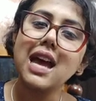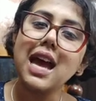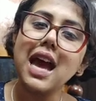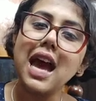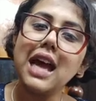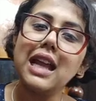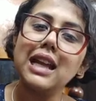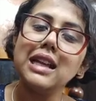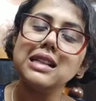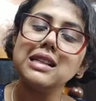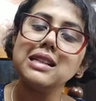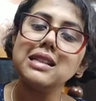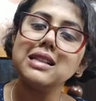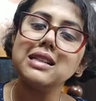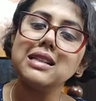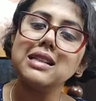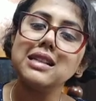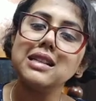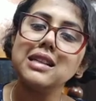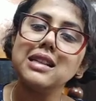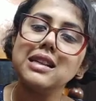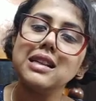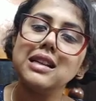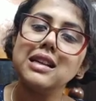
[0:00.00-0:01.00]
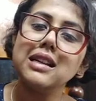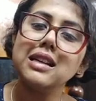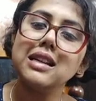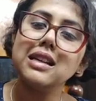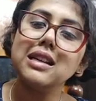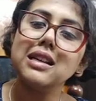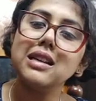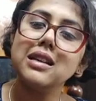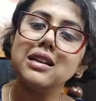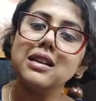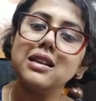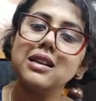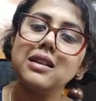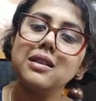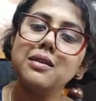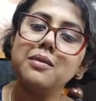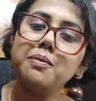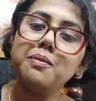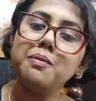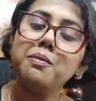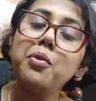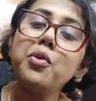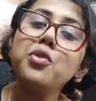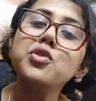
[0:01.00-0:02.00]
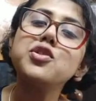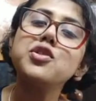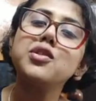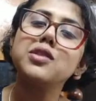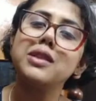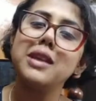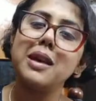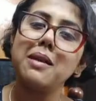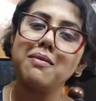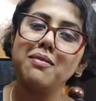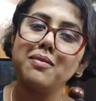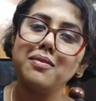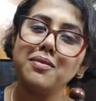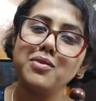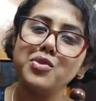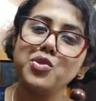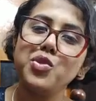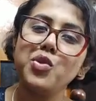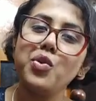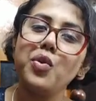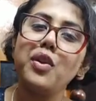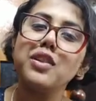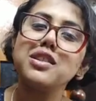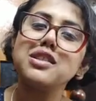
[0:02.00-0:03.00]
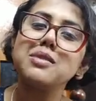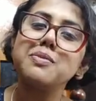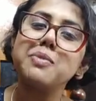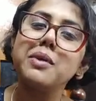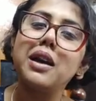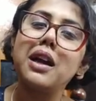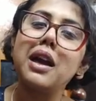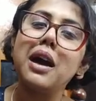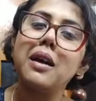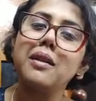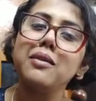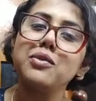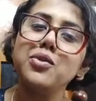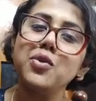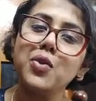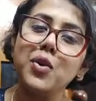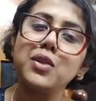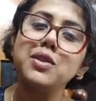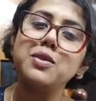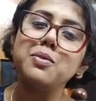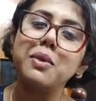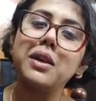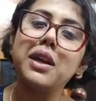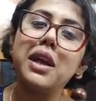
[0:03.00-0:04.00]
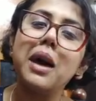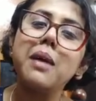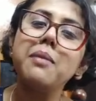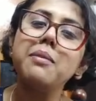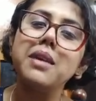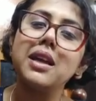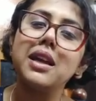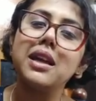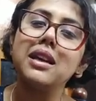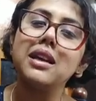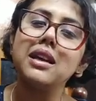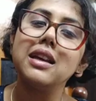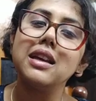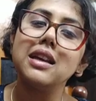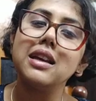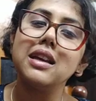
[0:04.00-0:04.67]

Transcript: and push them towards becoming